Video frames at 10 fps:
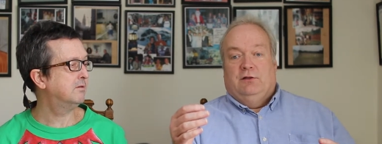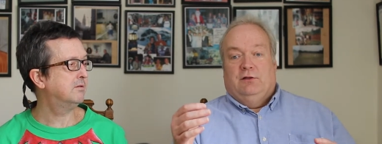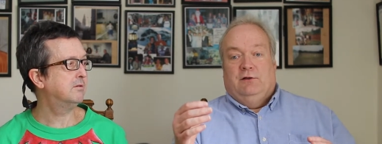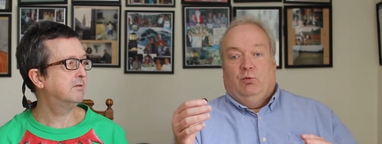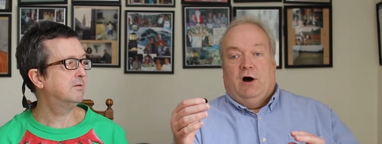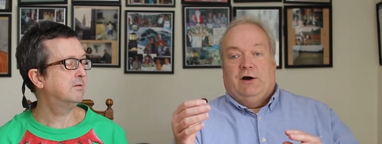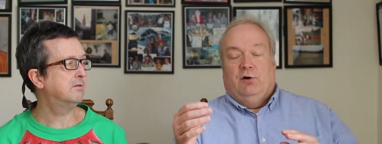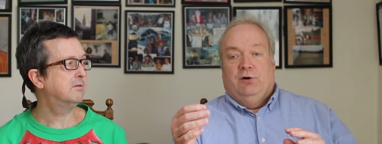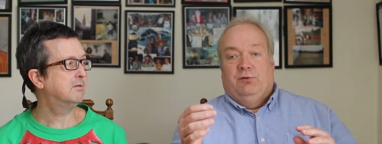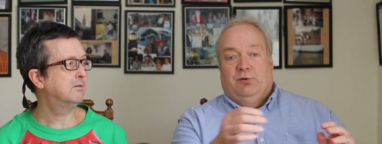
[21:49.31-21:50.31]
Speaker 1: the
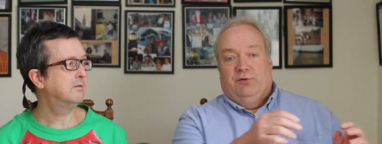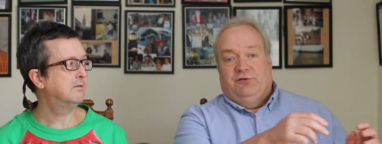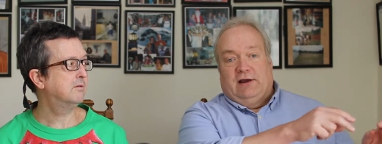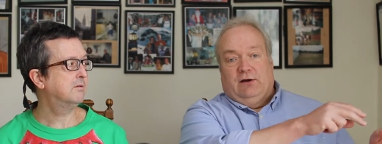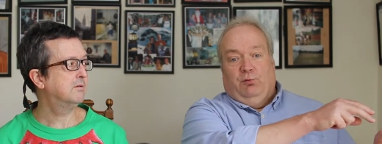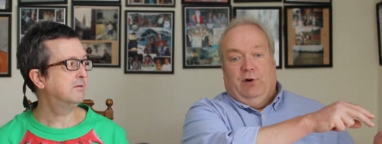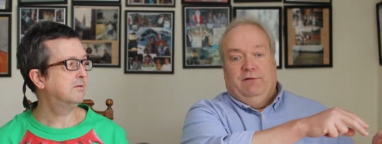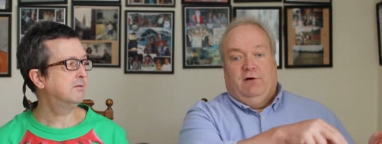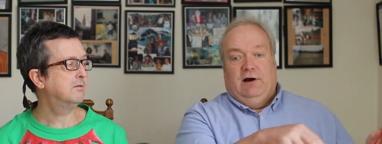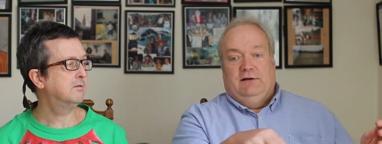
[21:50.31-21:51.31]
water. There was like a
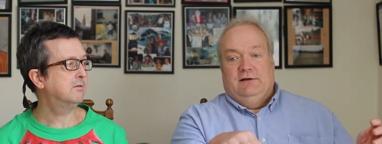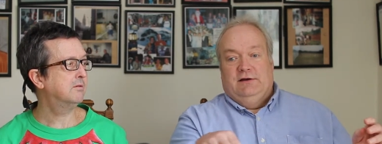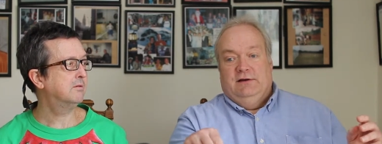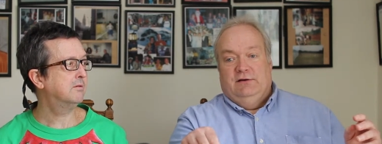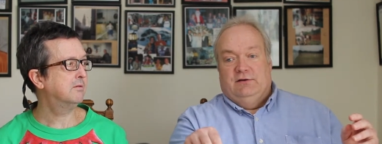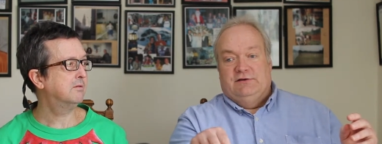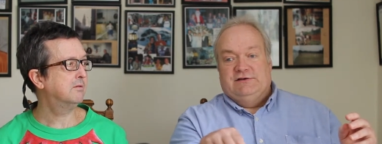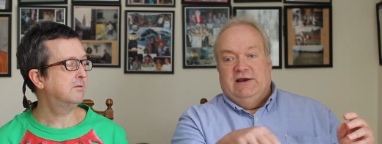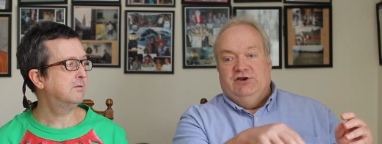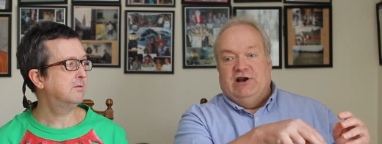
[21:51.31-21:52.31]
river on the
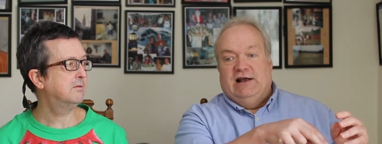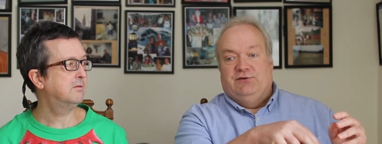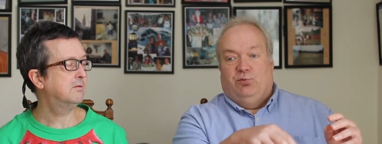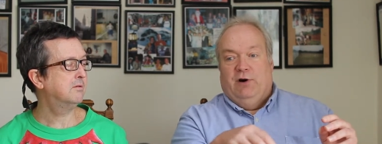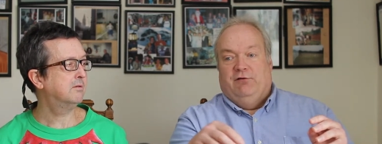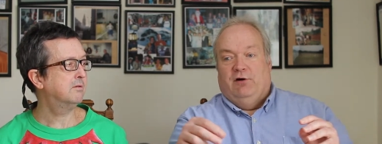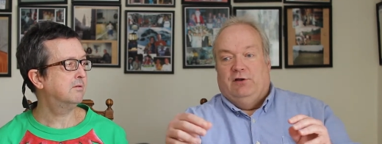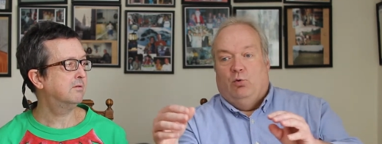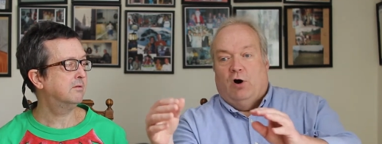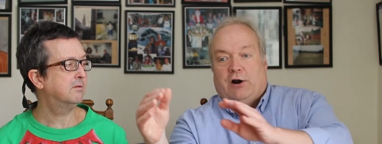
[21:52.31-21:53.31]
St. John's River,
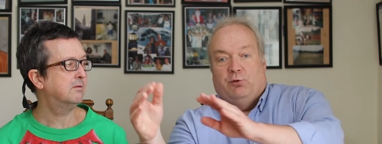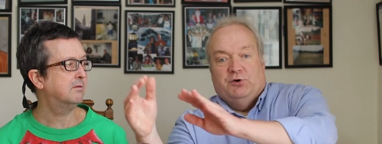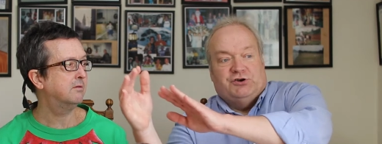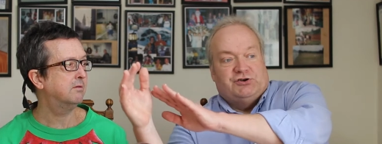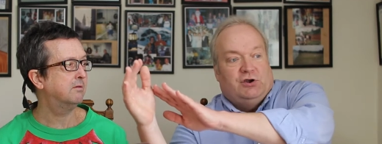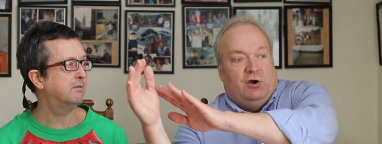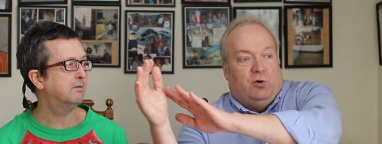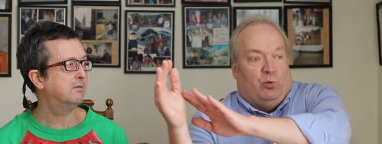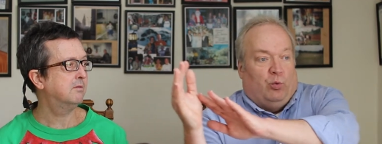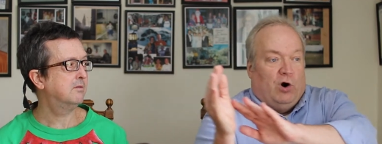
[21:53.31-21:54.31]
and the water would just
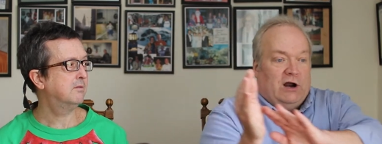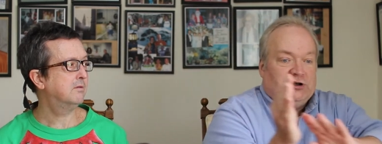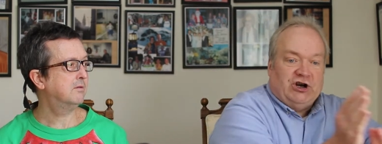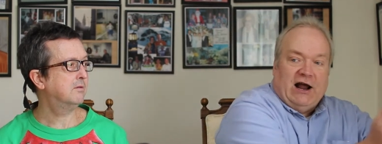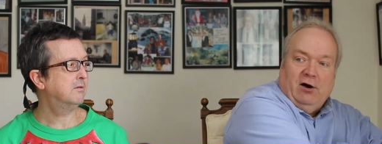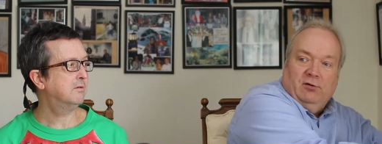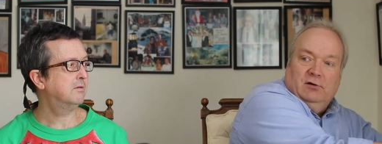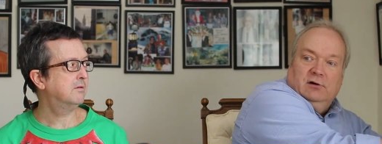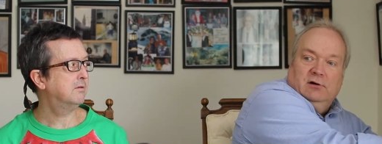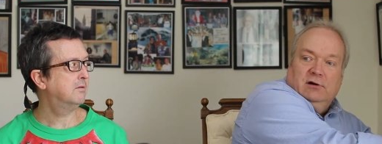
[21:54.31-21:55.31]
rush
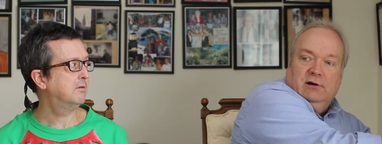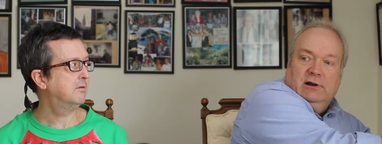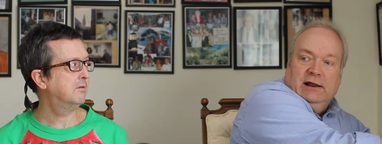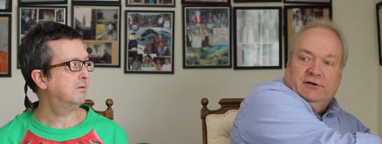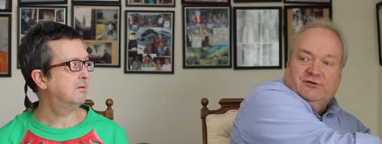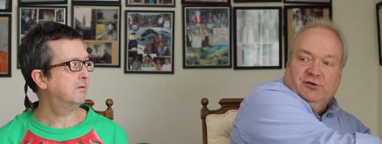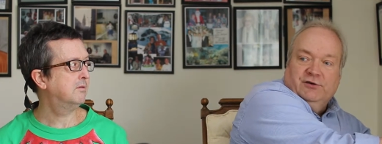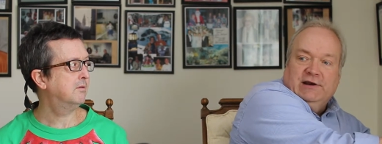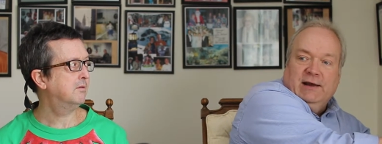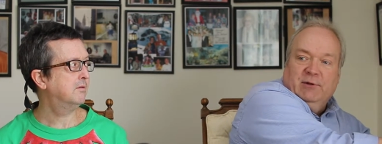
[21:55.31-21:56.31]
out at a
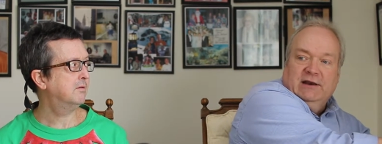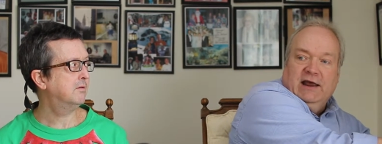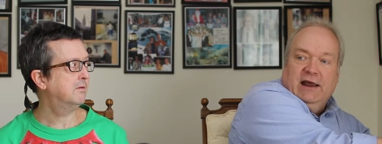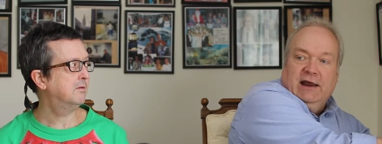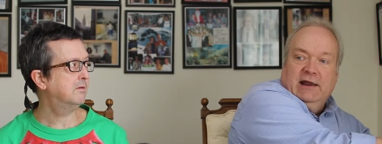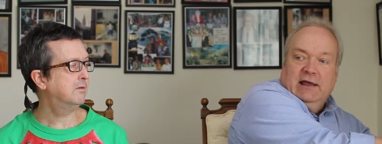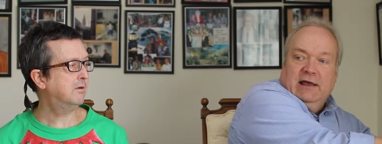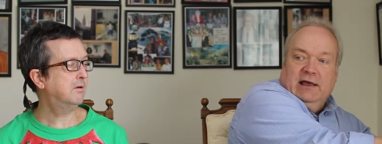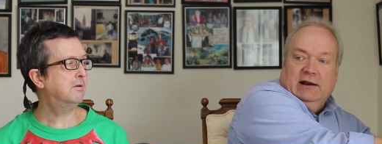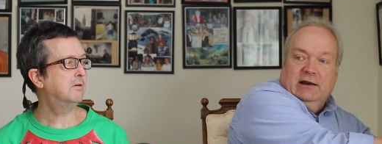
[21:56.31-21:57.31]
certain time of day,
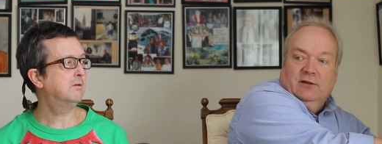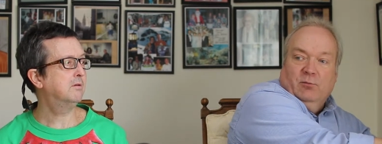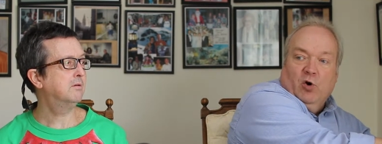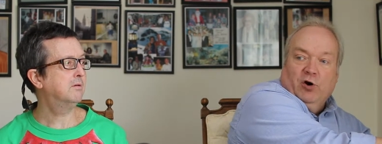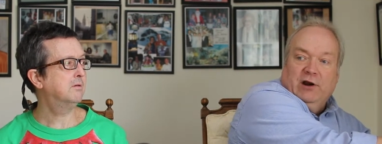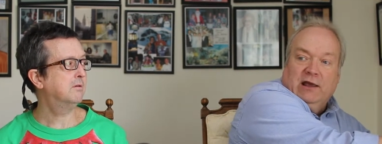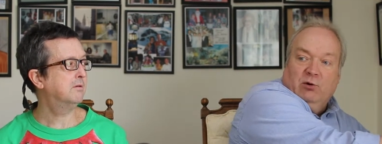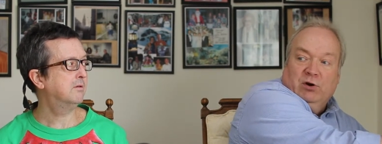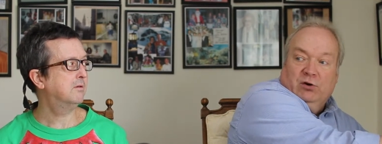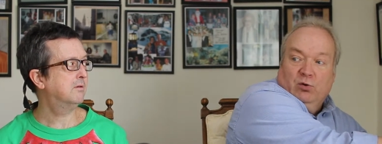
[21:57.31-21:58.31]
uh-huh. and in the morning
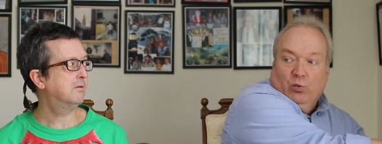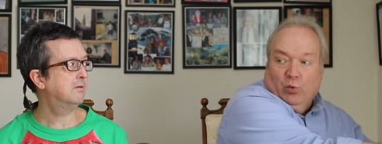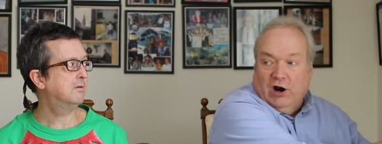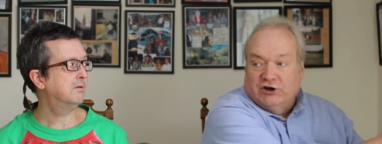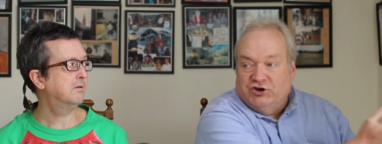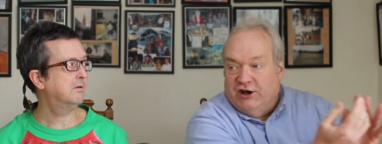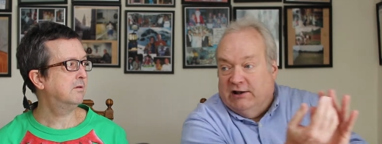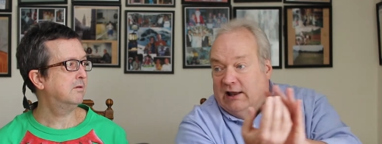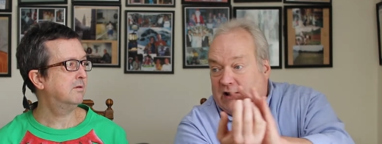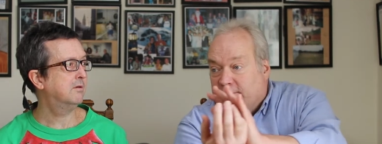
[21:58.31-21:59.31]
it would rush
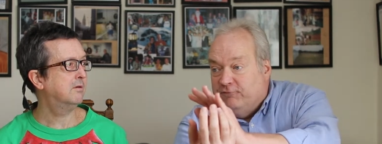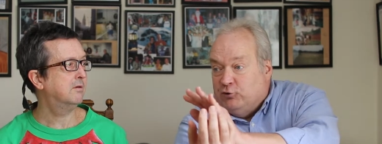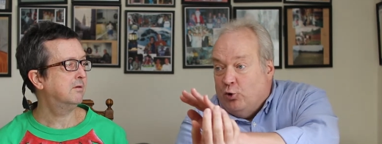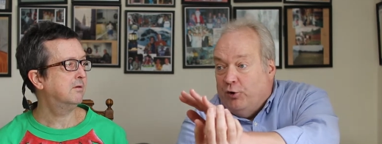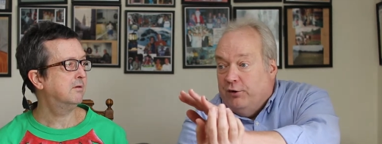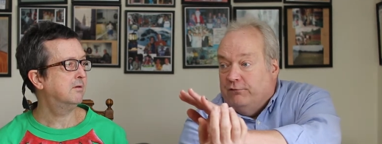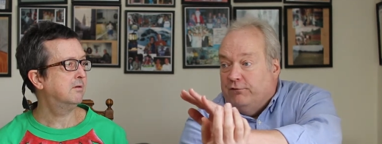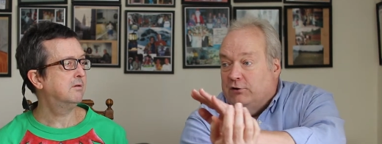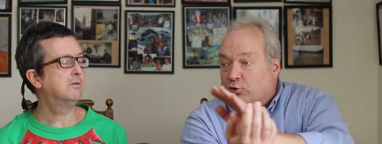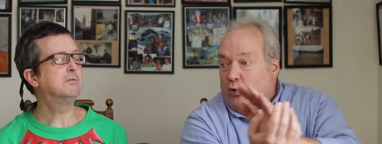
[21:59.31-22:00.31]
in like a torrent
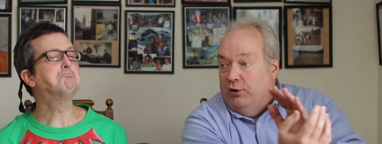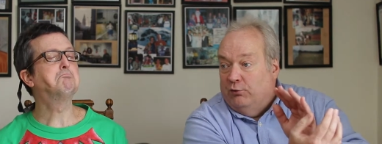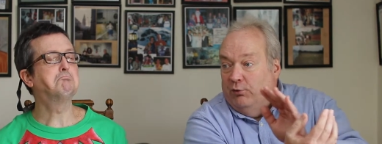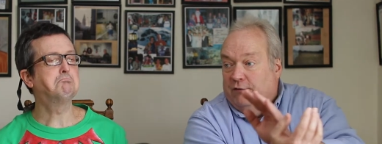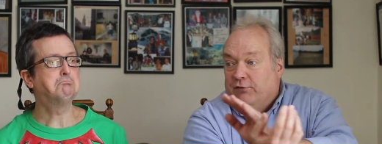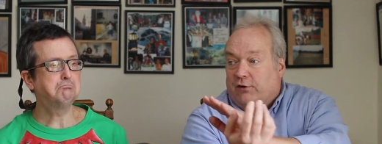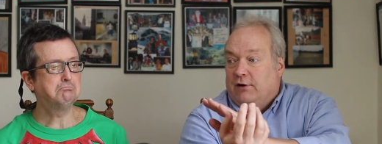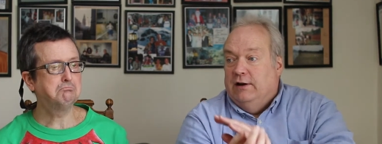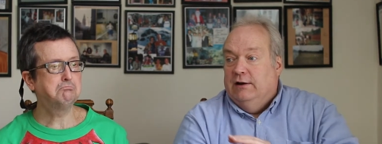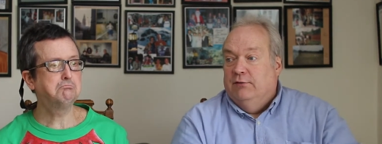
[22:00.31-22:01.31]
of a torrent
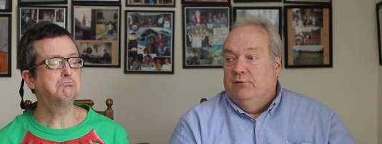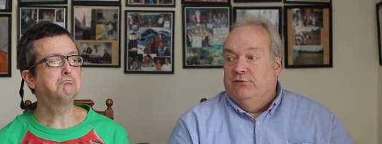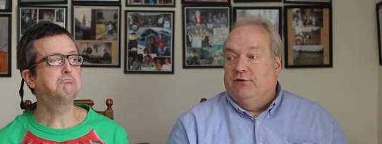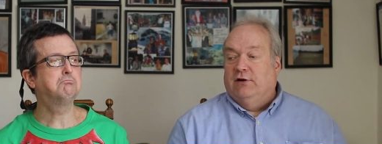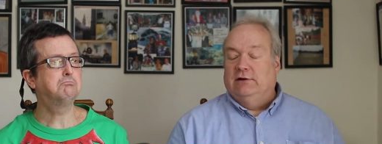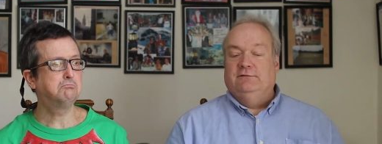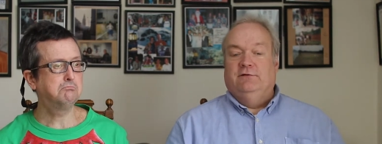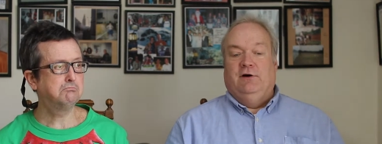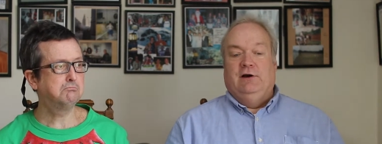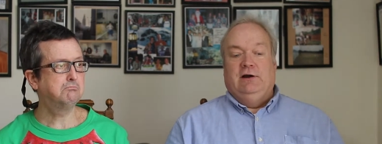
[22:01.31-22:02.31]
river, and it was uh,
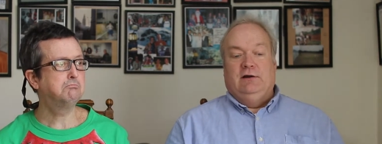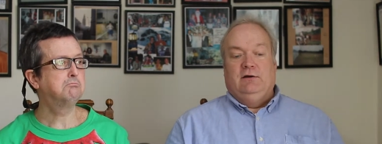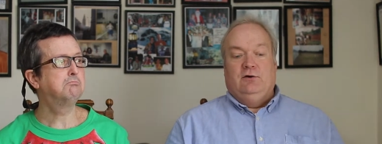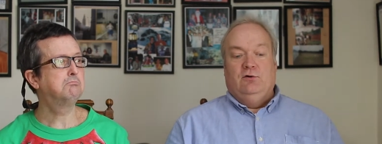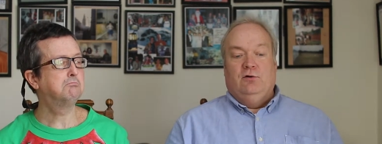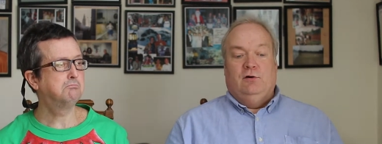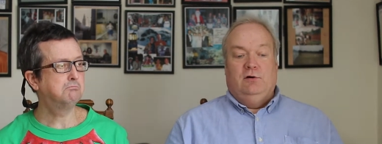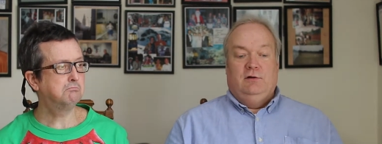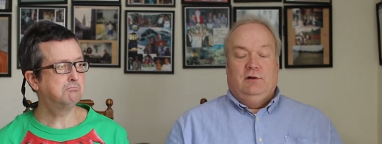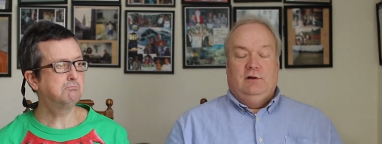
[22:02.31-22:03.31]
very cool.
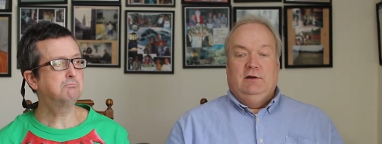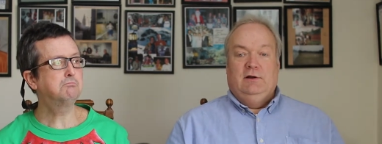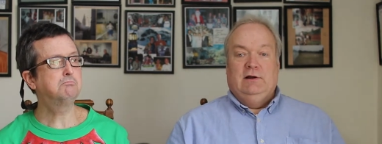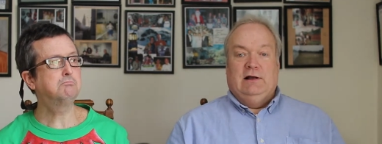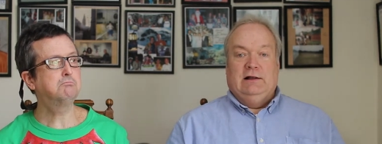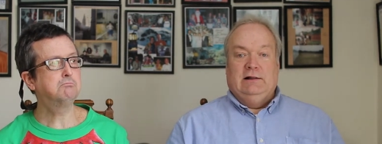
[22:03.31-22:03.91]
Mm-hmm, mm-hmm. I